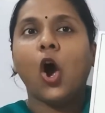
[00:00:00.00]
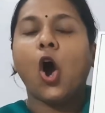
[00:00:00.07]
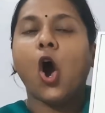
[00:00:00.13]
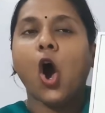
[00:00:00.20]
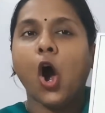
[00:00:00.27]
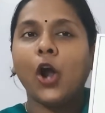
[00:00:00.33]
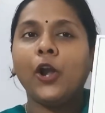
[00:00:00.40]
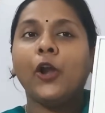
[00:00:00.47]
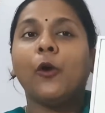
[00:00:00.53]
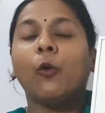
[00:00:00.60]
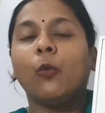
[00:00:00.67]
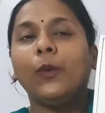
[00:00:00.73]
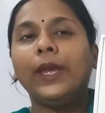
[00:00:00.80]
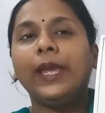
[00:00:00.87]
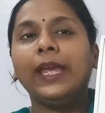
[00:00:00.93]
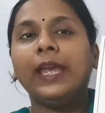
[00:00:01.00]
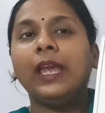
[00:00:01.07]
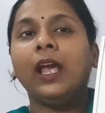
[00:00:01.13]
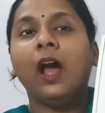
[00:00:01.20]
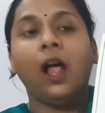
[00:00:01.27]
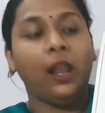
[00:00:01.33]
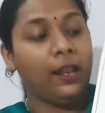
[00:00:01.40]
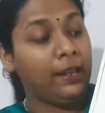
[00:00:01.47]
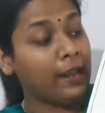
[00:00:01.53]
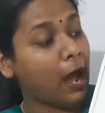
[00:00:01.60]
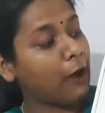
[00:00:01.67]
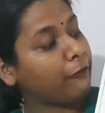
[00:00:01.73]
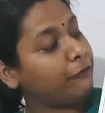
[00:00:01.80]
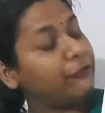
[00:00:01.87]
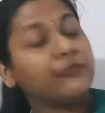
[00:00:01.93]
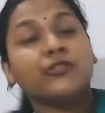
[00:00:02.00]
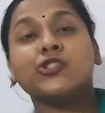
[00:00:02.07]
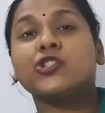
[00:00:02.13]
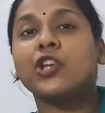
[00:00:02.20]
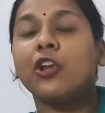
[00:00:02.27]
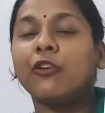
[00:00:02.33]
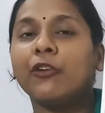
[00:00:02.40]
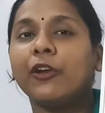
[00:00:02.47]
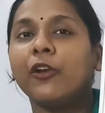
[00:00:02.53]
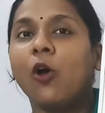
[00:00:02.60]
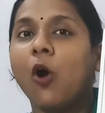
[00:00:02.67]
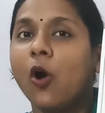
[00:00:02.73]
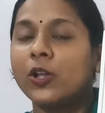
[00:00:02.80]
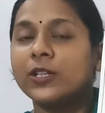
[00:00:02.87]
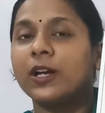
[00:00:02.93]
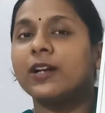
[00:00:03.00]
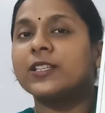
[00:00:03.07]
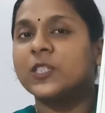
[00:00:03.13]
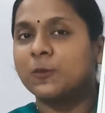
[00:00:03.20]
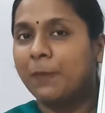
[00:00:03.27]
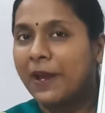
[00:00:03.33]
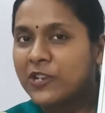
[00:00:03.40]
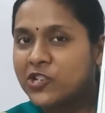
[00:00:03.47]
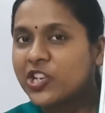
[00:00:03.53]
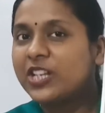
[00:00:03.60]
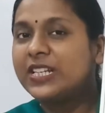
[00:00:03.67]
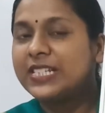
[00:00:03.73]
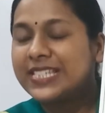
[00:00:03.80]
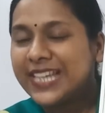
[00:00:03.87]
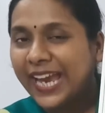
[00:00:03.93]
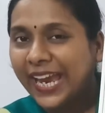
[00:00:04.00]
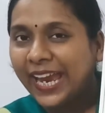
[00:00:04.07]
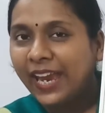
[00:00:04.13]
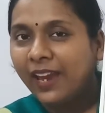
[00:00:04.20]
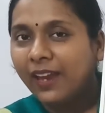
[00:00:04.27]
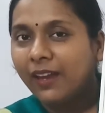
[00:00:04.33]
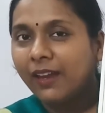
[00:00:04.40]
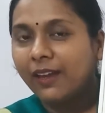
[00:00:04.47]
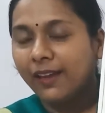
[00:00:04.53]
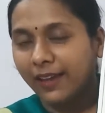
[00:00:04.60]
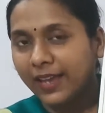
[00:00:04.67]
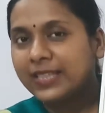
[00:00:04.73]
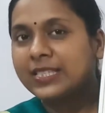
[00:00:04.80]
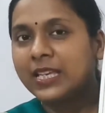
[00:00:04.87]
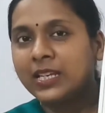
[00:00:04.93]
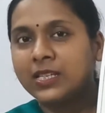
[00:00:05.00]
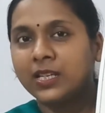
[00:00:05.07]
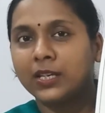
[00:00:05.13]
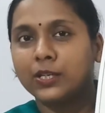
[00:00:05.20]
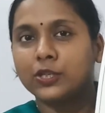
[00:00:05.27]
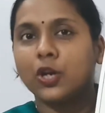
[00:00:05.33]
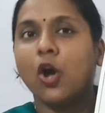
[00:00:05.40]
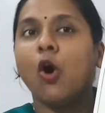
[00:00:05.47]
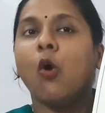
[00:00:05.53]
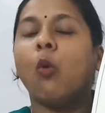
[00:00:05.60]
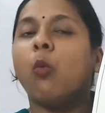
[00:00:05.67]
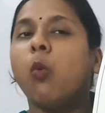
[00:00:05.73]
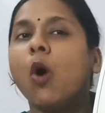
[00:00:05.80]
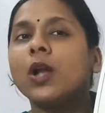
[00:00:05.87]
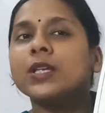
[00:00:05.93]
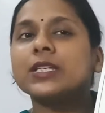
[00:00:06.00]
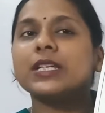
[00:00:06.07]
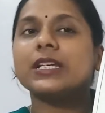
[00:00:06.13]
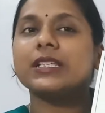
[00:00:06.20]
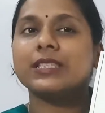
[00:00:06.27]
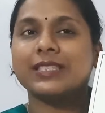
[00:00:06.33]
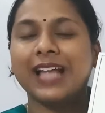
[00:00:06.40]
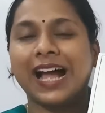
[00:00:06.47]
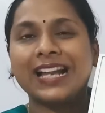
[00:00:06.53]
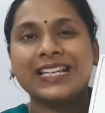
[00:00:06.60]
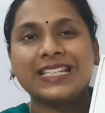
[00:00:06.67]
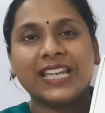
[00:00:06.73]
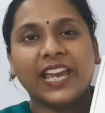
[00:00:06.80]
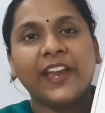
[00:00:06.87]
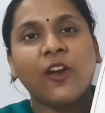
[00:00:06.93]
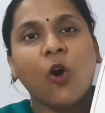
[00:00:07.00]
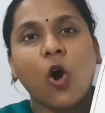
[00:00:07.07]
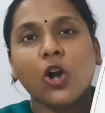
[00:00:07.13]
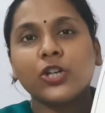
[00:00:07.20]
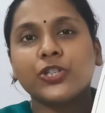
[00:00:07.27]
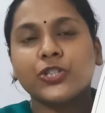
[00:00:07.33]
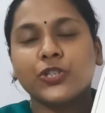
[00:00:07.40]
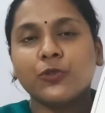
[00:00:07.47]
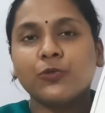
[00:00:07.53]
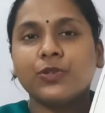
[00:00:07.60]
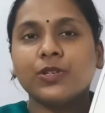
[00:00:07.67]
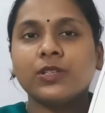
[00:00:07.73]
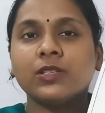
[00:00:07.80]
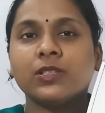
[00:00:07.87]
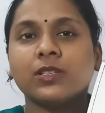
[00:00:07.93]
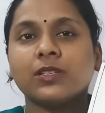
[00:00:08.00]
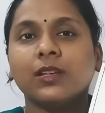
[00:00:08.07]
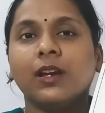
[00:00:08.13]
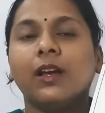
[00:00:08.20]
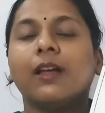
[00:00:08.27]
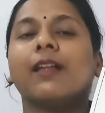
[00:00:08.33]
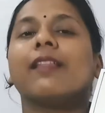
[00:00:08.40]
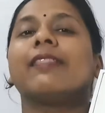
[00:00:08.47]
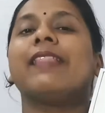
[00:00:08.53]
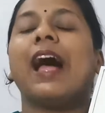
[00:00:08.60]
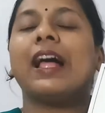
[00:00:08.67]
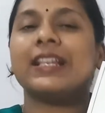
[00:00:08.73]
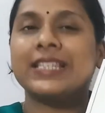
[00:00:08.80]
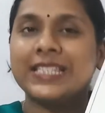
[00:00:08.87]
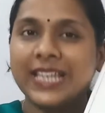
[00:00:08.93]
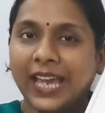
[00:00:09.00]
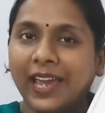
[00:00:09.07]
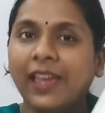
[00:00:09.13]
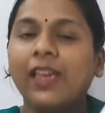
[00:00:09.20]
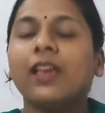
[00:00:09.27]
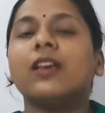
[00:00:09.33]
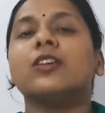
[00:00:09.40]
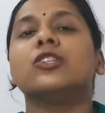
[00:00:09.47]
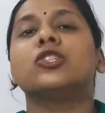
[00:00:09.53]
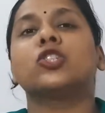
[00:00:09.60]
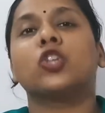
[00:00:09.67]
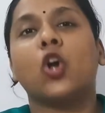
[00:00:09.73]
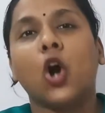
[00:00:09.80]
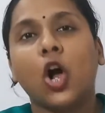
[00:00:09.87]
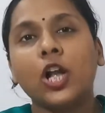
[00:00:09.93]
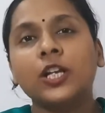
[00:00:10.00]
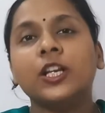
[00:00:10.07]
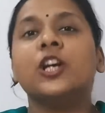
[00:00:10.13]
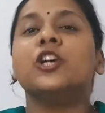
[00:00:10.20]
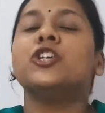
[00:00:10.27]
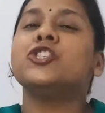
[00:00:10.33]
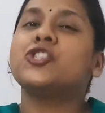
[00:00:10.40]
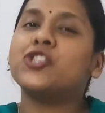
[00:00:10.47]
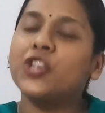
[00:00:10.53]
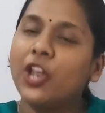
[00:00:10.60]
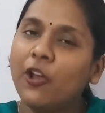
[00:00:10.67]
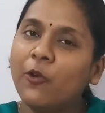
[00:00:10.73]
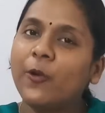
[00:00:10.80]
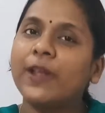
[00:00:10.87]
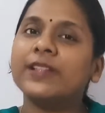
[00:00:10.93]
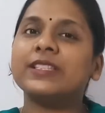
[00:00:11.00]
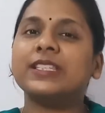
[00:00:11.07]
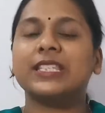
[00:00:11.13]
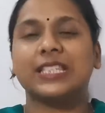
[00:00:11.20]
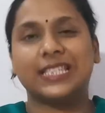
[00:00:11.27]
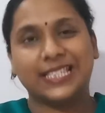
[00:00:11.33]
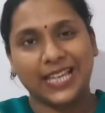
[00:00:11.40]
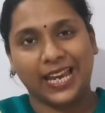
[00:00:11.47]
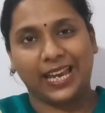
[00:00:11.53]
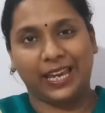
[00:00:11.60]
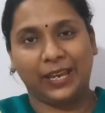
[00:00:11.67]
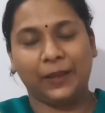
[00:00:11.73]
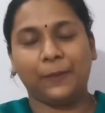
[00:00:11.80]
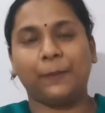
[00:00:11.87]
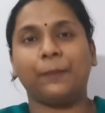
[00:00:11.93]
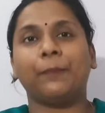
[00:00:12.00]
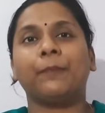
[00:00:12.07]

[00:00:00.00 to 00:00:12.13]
or we love children on a special day, isn't it? What is that day called students? That day is called Children's Day.